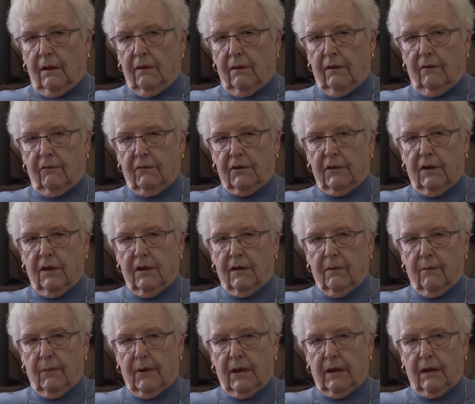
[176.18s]
there was a lot
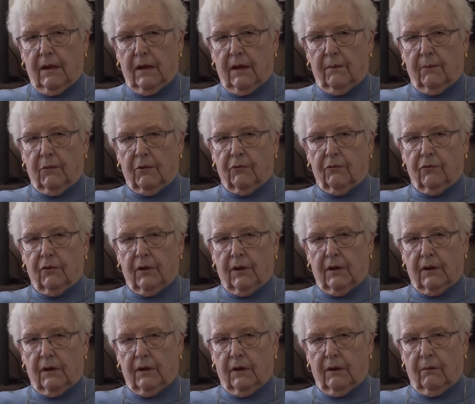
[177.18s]
of men came to see
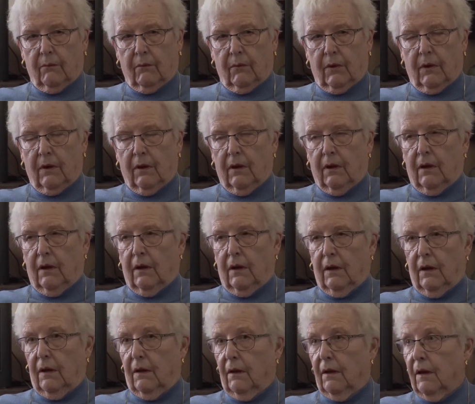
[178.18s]
him,
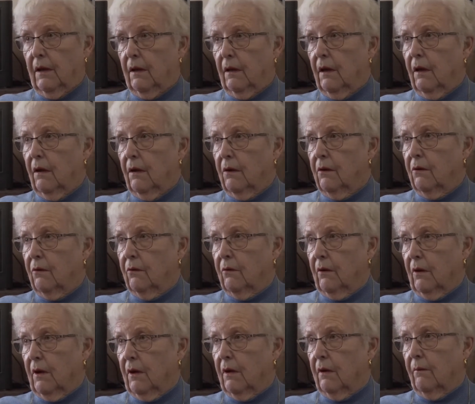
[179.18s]
and he hired a
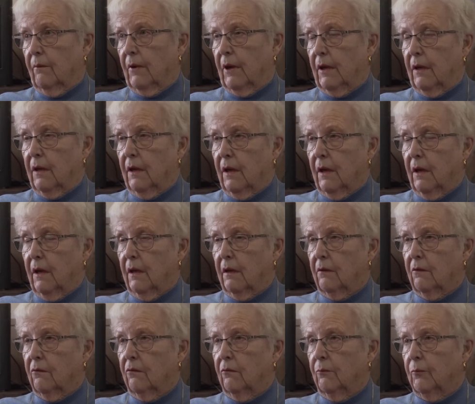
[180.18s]
lot of men. He
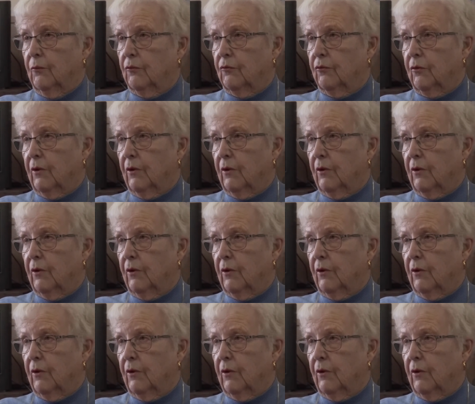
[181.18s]
had 2 bush